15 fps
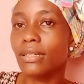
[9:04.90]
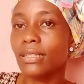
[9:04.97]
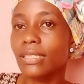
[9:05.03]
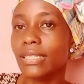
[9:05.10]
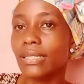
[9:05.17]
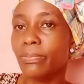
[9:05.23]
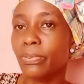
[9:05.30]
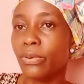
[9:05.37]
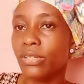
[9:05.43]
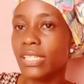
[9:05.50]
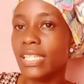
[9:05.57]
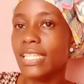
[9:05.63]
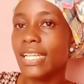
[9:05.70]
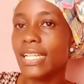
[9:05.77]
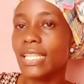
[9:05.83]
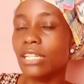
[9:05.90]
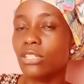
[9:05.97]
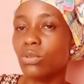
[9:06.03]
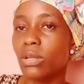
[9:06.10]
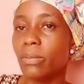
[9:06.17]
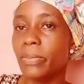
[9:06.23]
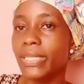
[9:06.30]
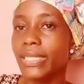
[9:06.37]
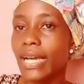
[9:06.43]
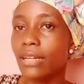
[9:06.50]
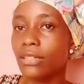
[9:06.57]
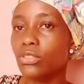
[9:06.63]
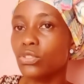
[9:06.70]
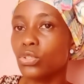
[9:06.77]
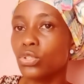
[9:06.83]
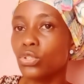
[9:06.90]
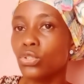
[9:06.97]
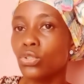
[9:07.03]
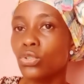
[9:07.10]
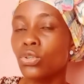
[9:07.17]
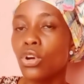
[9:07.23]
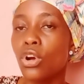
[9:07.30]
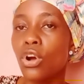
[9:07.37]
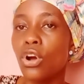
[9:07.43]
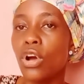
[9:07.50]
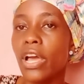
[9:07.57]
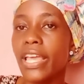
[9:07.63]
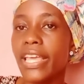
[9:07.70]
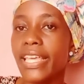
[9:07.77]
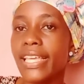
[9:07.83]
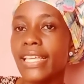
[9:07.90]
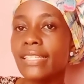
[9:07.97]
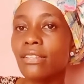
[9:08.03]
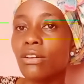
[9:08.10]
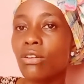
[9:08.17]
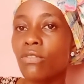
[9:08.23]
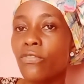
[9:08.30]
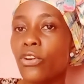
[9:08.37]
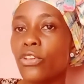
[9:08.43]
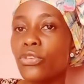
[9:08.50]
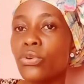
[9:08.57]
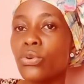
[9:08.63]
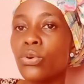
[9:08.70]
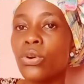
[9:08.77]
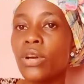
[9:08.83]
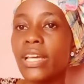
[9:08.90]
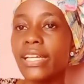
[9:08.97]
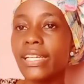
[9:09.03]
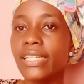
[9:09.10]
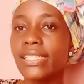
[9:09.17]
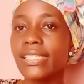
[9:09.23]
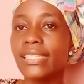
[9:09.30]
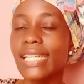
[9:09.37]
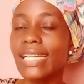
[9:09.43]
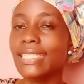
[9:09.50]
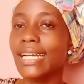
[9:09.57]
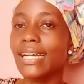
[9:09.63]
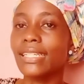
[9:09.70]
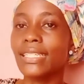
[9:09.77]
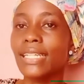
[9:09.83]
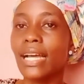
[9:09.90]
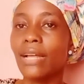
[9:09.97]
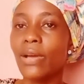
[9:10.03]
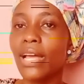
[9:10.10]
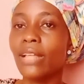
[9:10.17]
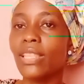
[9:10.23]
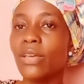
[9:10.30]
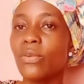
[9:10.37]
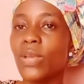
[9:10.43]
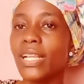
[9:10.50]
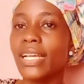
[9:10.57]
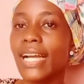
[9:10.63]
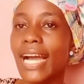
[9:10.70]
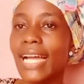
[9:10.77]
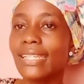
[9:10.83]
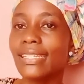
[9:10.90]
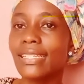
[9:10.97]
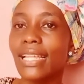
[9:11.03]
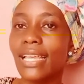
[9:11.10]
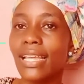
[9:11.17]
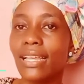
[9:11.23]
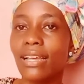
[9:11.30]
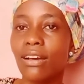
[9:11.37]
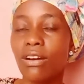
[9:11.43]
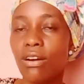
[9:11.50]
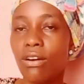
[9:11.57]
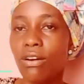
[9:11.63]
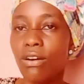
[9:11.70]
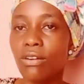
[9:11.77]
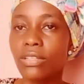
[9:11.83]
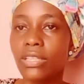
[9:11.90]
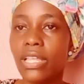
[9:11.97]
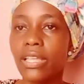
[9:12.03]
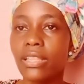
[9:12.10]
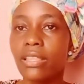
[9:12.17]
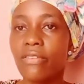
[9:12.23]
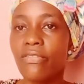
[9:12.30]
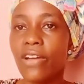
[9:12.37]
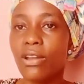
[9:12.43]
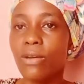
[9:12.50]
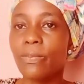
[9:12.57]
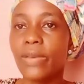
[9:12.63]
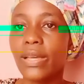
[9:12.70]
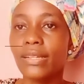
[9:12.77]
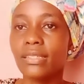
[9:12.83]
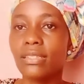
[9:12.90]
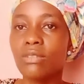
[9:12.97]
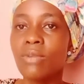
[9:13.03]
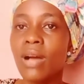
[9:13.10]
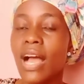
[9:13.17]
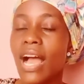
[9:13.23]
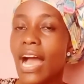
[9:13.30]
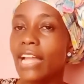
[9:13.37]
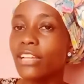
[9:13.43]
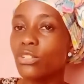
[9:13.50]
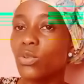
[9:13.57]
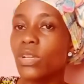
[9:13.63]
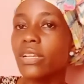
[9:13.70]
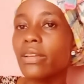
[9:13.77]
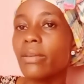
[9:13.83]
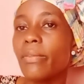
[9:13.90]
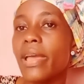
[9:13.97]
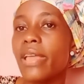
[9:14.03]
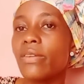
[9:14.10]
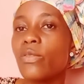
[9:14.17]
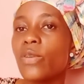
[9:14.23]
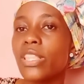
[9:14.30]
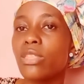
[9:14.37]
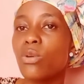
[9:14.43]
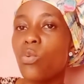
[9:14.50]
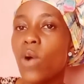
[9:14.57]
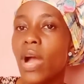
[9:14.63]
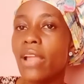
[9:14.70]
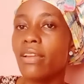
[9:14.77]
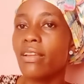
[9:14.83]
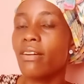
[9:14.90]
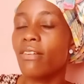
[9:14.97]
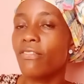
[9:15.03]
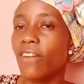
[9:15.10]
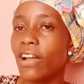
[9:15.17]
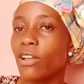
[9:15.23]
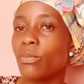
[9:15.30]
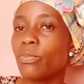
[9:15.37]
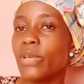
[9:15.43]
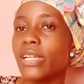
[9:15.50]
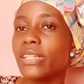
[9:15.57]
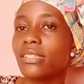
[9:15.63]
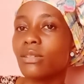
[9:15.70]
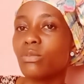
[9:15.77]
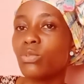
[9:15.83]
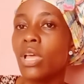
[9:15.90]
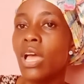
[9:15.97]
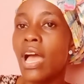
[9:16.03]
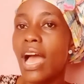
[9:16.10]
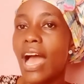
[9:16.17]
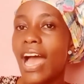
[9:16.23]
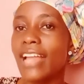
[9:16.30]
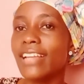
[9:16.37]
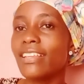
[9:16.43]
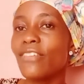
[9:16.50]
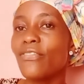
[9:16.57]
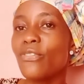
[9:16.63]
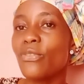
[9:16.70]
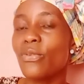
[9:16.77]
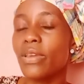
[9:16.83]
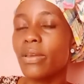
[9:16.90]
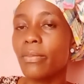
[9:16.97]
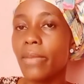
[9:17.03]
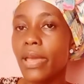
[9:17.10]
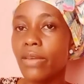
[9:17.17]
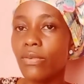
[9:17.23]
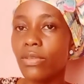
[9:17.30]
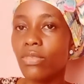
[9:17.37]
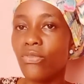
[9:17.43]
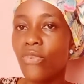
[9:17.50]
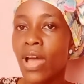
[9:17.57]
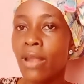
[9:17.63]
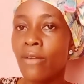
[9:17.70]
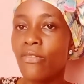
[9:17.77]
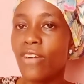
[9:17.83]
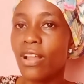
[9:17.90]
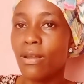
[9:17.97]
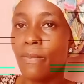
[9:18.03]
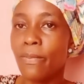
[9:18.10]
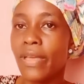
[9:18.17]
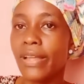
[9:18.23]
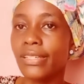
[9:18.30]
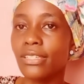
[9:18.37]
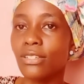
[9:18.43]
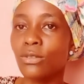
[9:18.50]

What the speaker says: procedure that will be done to you is, or for you, is surgery, where they will cut the fallopian tube, and you will remain with one fallopian tube. And if you will remain with one fallopian tube,